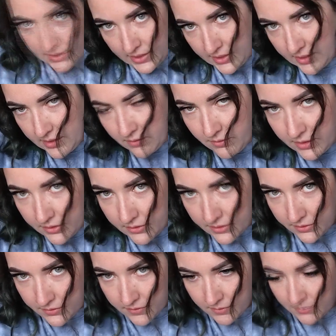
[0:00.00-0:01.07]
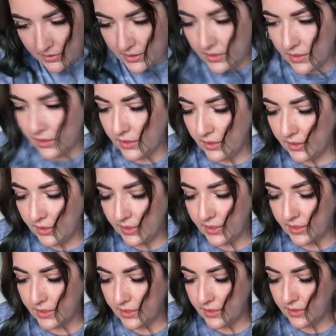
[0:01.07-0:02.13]
And then what you do from here
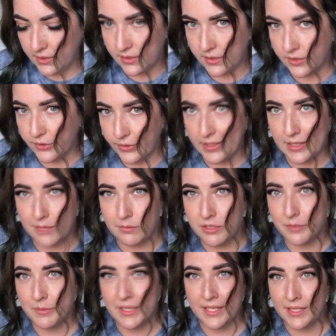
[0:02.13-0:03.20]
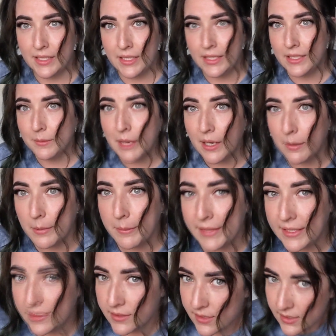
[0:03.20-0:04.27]
is grab some handy dandy bobby
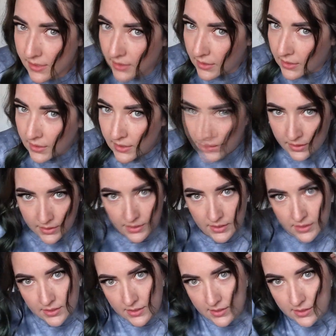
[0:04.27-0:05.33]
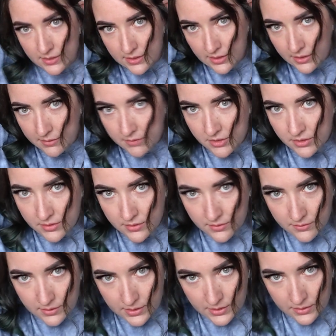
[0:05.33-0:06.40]
pins, and I'm just
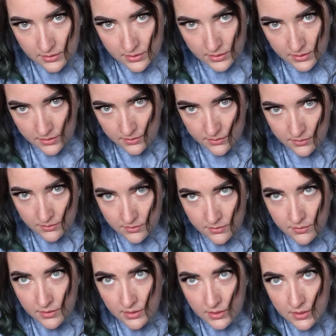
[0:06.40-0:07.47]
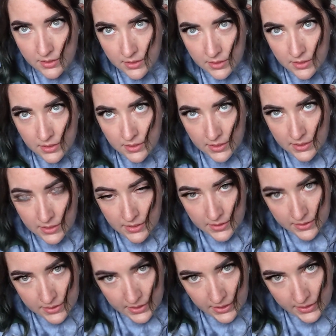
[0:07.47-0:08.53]
going to
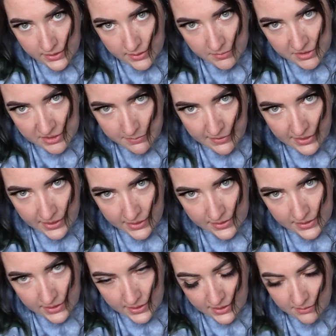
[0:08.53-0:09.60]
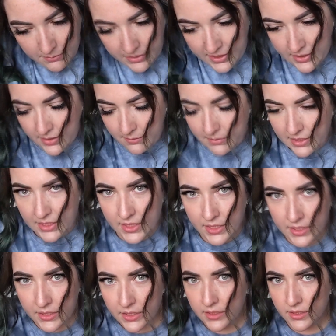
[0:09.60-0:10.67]
take some spots and pin them
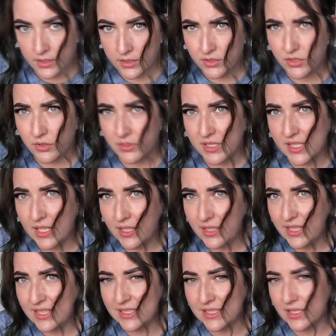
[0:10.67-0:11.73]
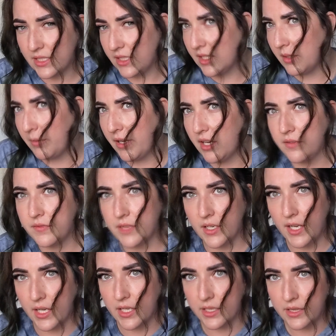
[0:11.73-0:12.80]
in so it's not like sitting up off your
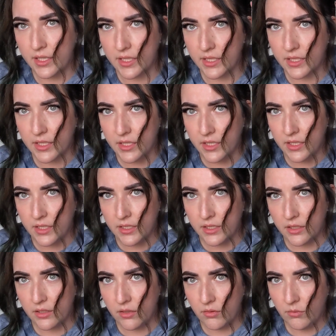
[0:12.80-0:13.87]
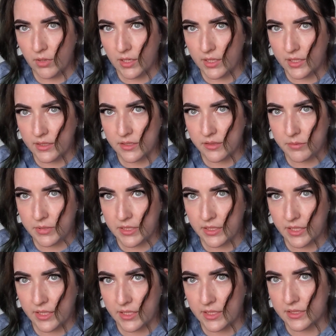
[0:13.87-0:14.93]
head. Like, you don't want it to be
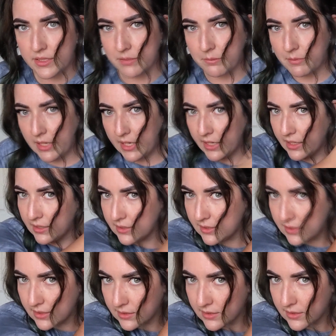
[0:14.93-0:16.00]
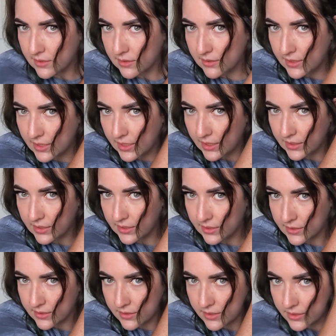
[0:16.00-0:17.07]
like this mass that's not
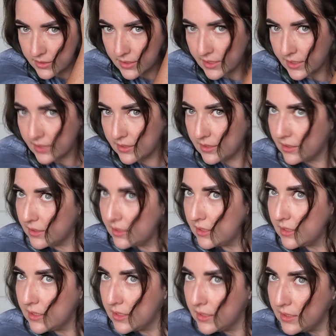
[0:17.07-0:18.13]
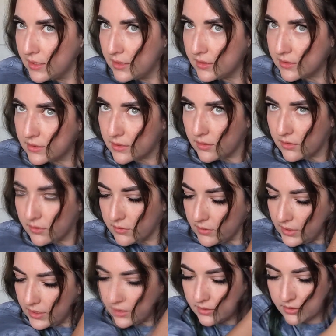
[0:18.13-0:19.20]
connected to your head.
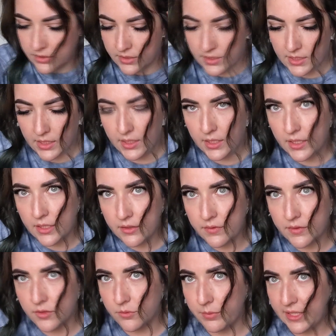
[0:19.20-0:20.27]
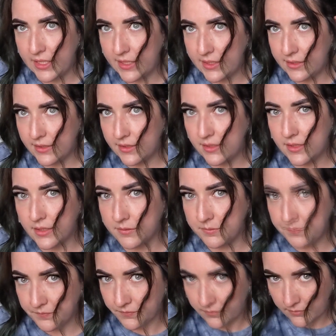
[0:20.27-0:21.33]
So just taking a few pins,
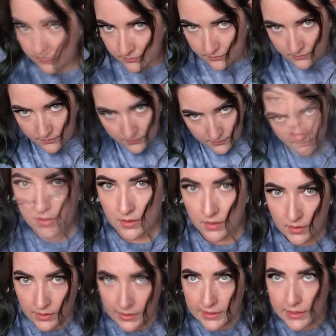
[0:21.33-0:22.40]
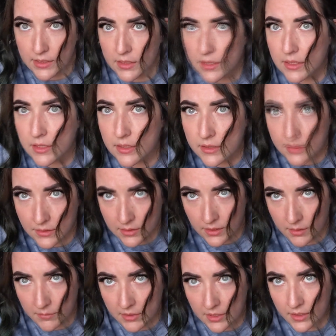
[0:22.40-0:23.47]
and
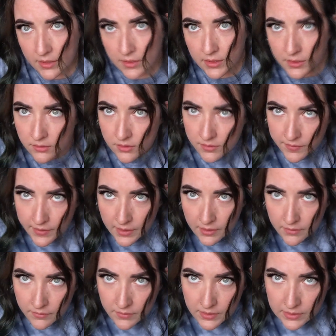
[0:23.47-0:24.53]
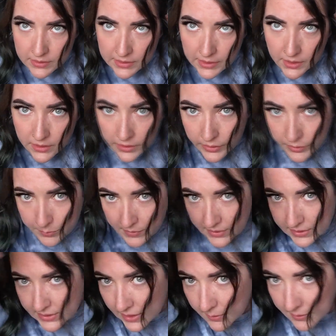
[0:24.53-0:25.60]
I'm not a huge fan of this like loop
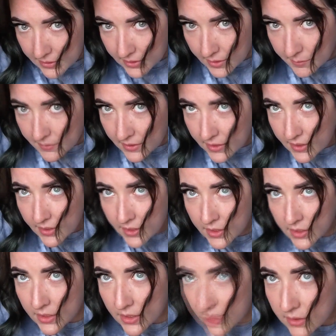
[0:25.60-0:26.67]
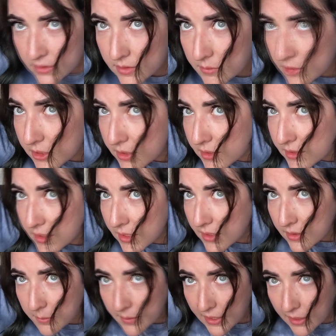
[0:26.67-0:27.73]
that's happening up there. So I'm just gonna
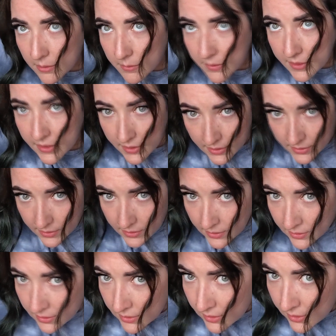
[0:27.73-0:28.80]
take the bobby pin